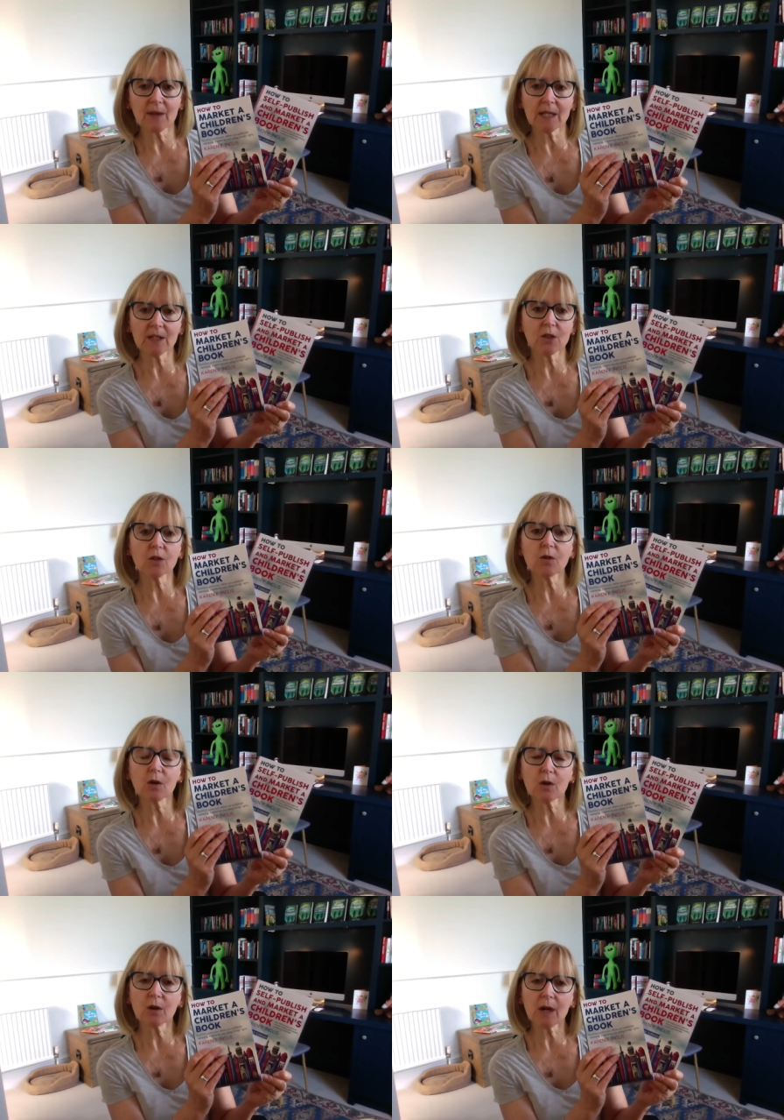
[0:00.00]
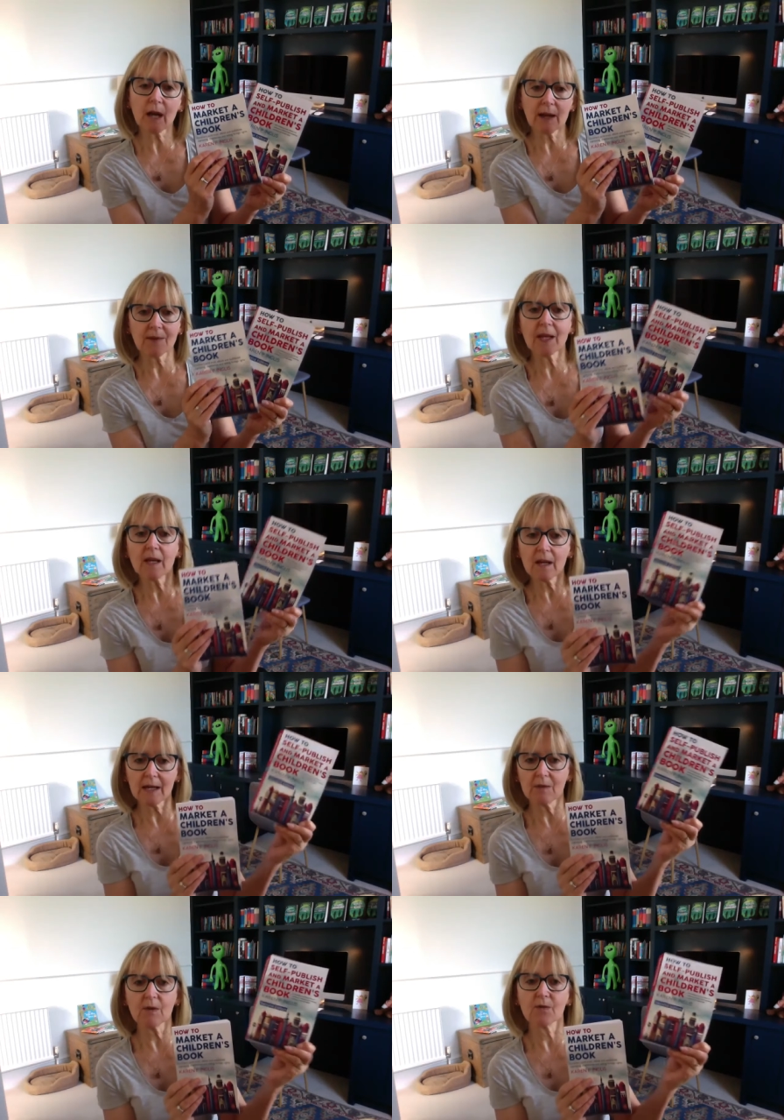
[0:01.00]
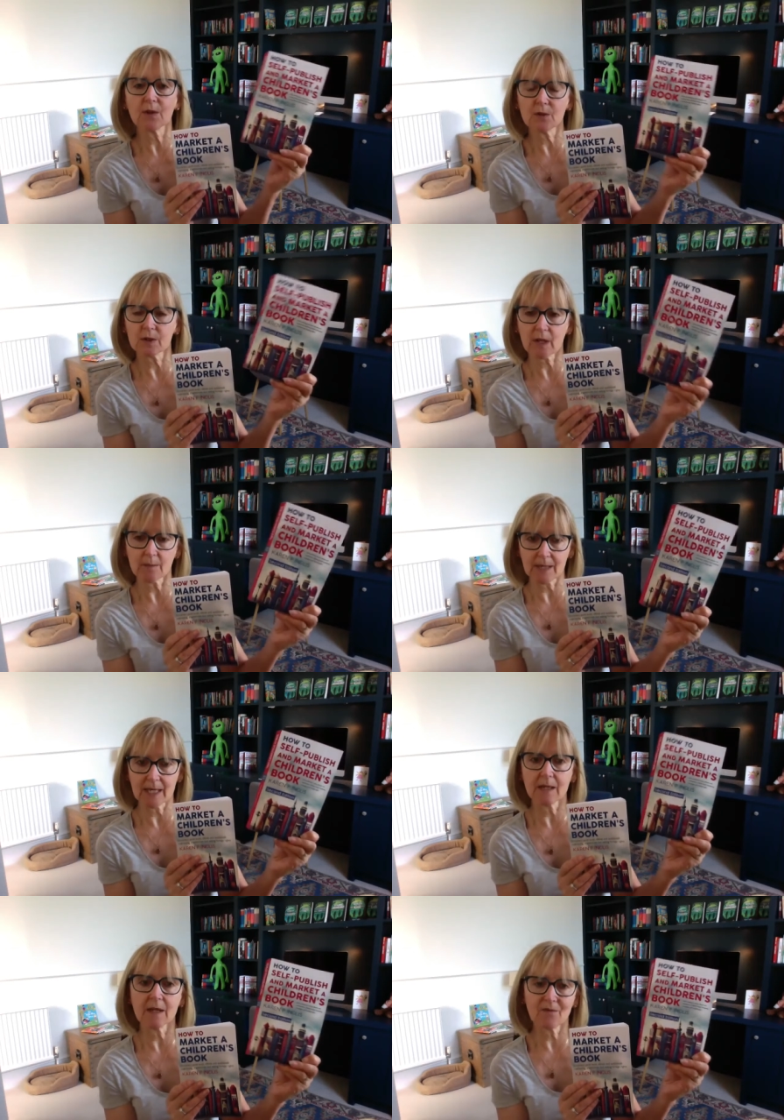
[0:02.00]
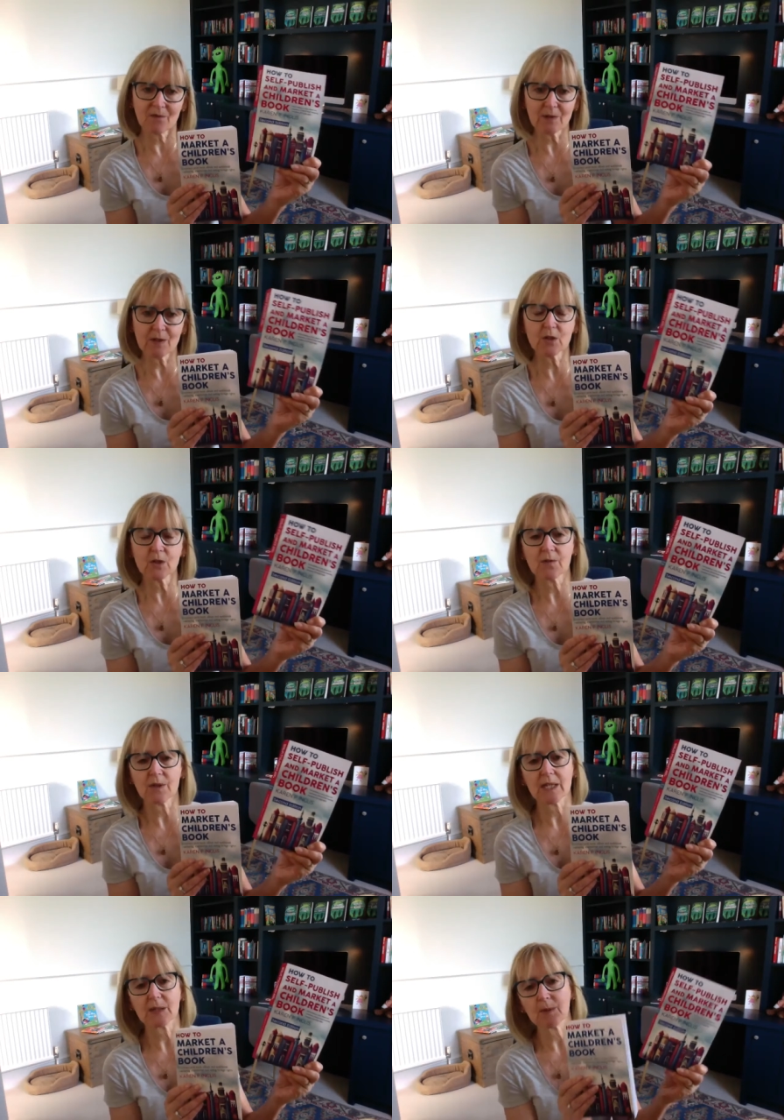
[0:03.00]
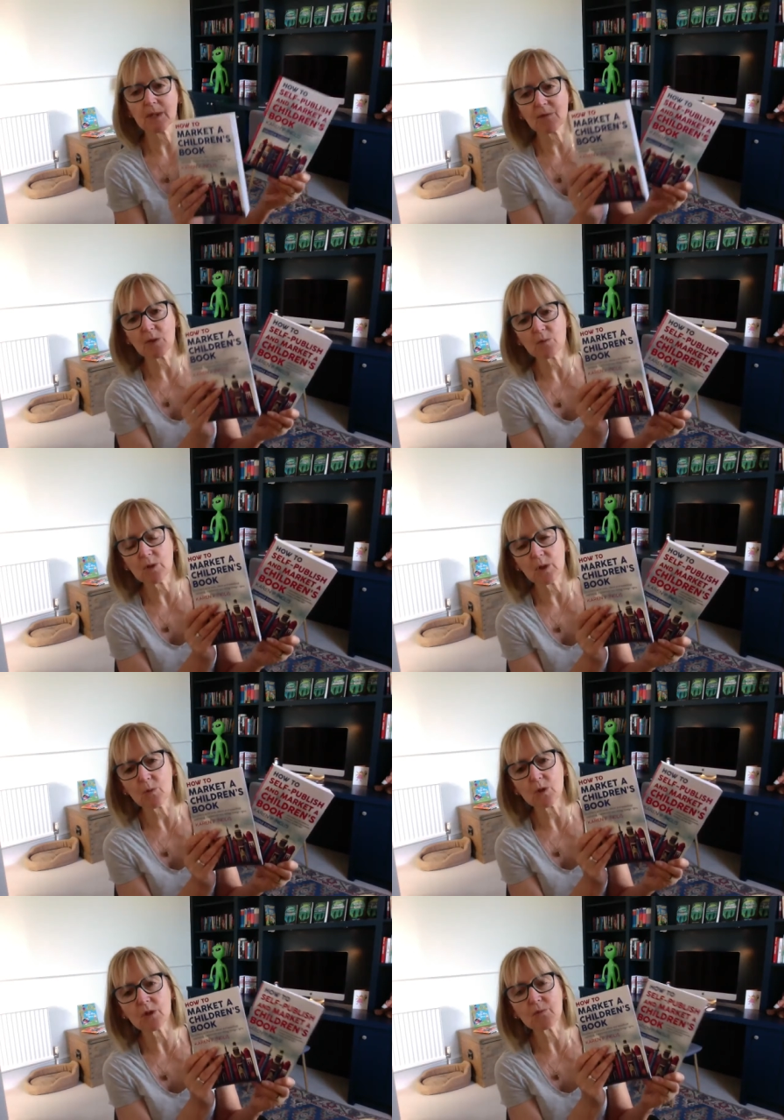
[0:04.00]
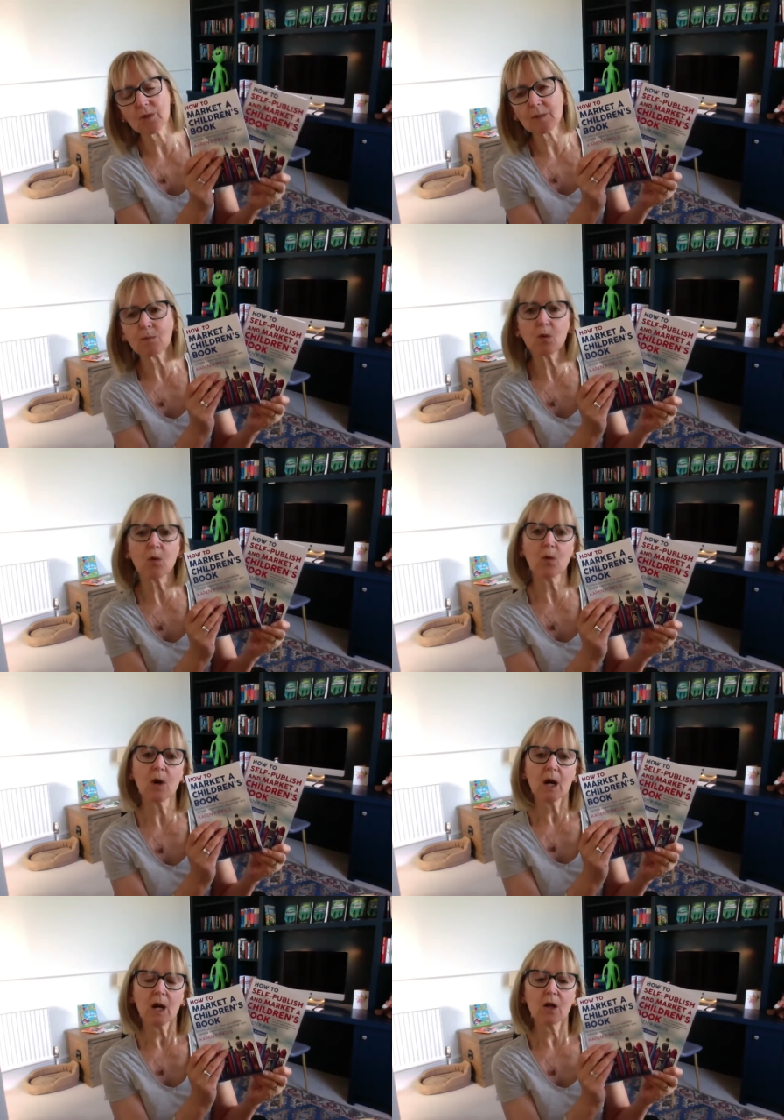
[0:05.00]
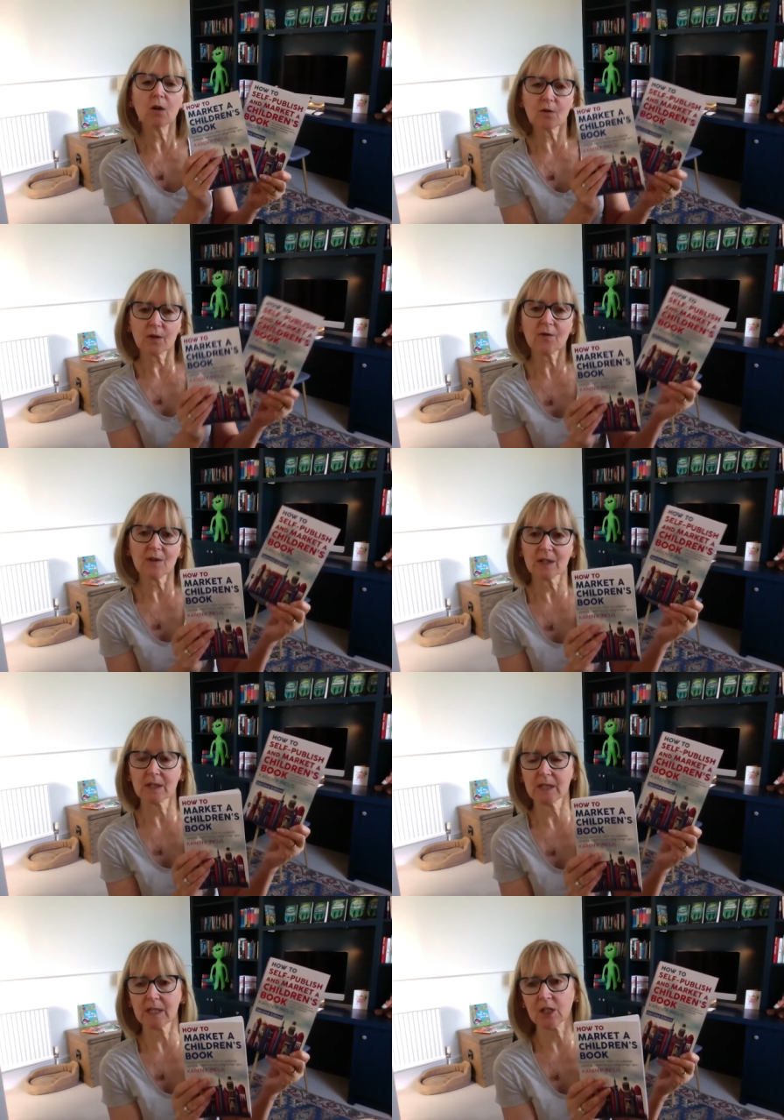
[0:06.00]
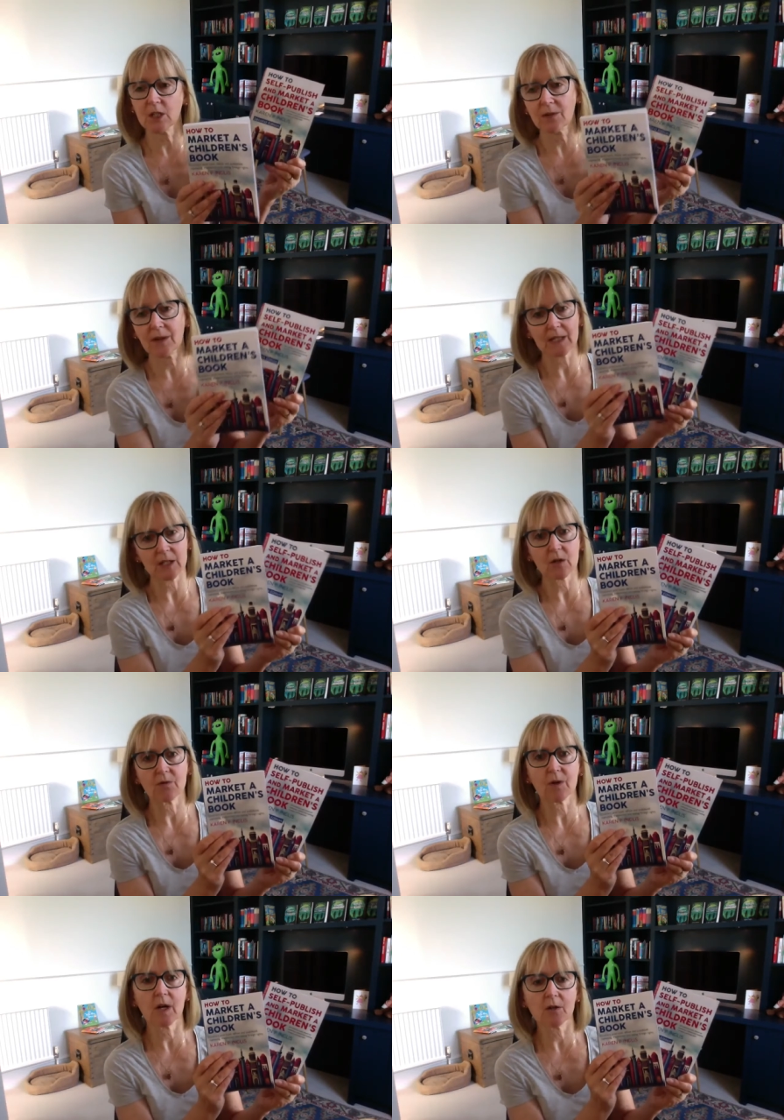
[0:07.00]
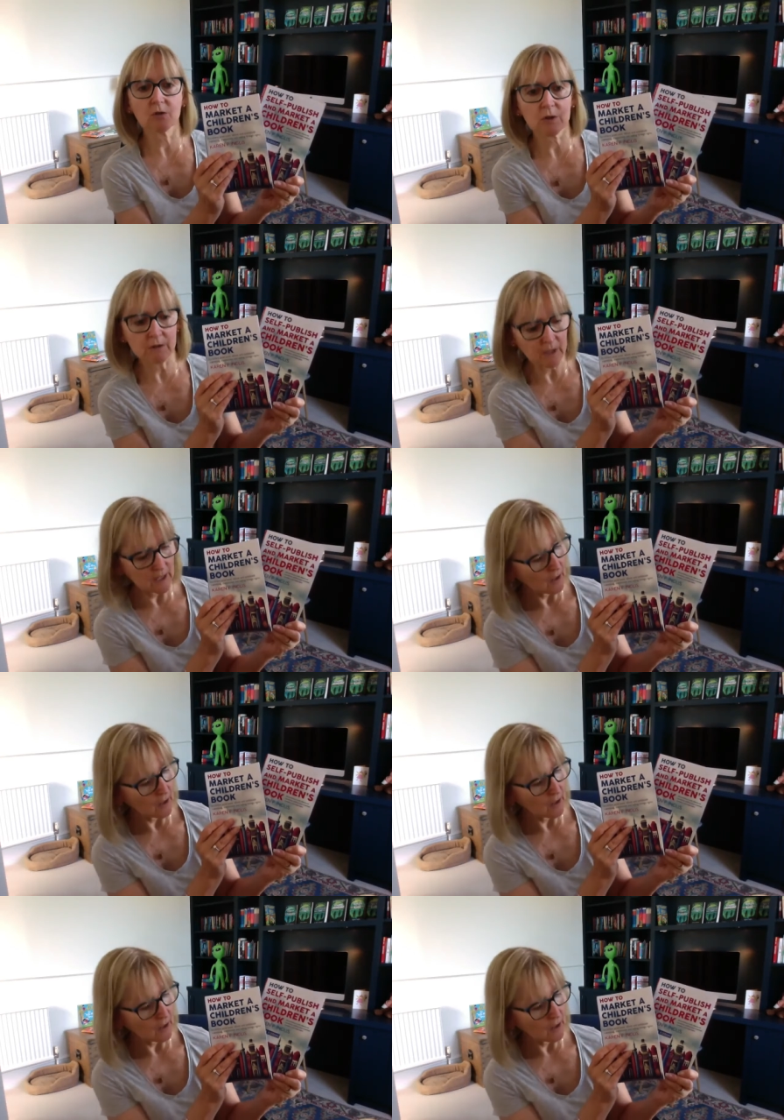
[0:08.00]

this, do look online. The early reviews are coming in are uh, very good of this, but if you, you know, want to read more, look for the first edition. I think there's over 100